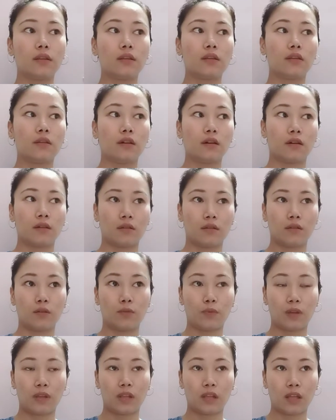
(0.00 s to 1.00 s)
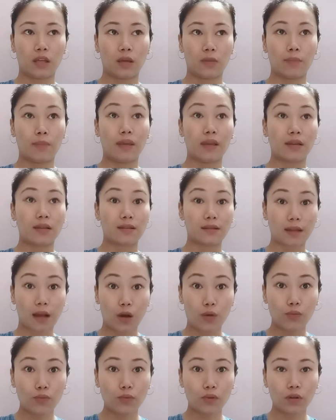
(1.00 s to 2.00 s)
the way they make
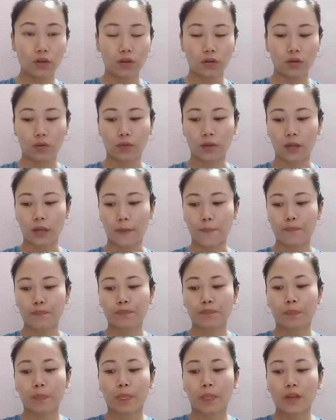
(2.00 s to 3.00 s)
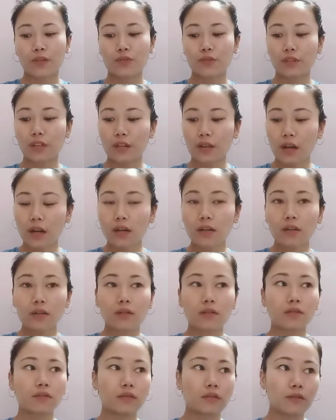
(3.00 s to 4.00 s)
sound. Okay, so there are
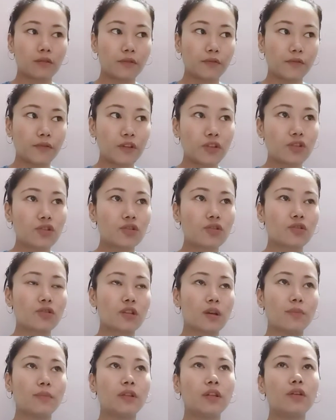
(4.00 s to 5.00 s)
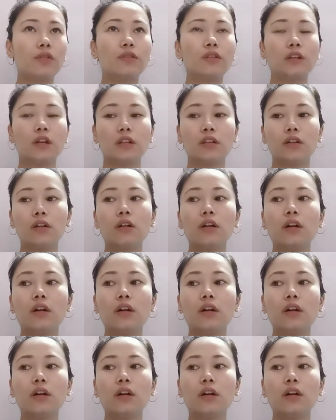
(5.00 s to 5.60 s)
the features or something or the other